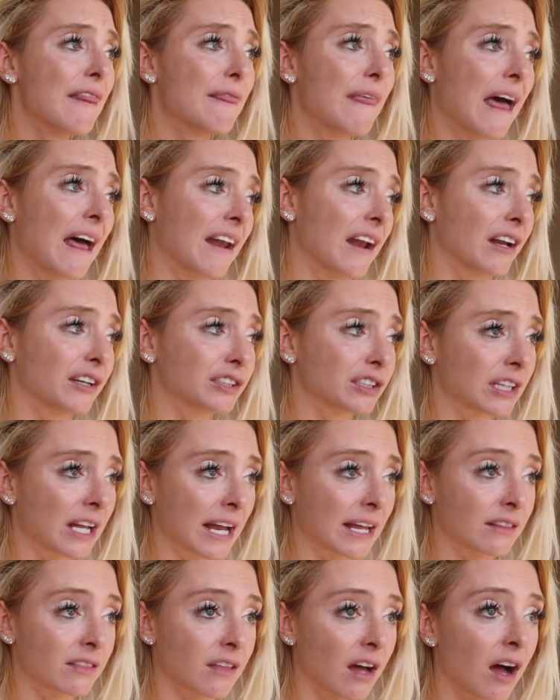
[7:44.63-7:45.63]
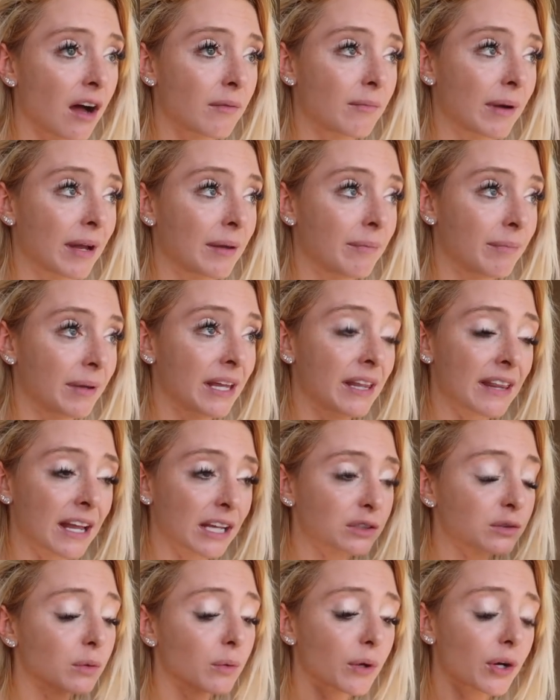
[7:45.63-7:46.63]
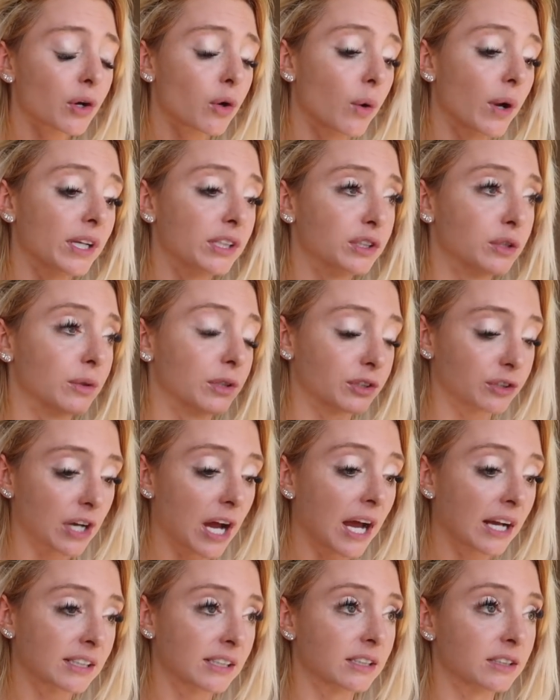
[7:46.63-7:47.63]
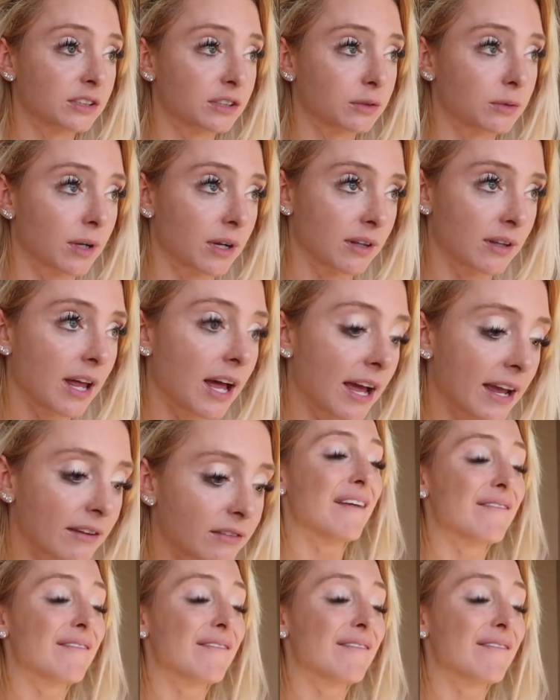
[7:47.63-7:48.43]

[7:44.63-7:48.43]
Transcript: that underlying thought might be, that's what we're going to attract into our life.